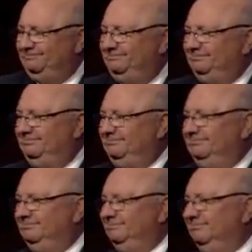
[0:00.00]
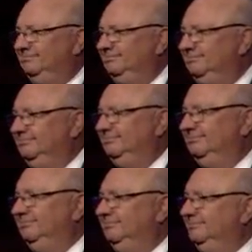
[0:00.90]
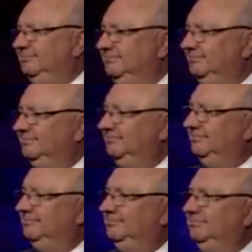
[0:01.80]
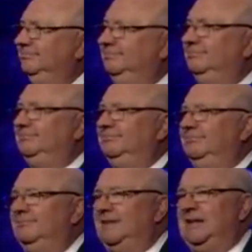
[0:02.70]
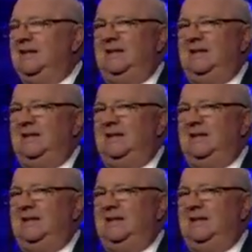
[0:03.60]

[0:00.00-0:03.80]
Nothing is said.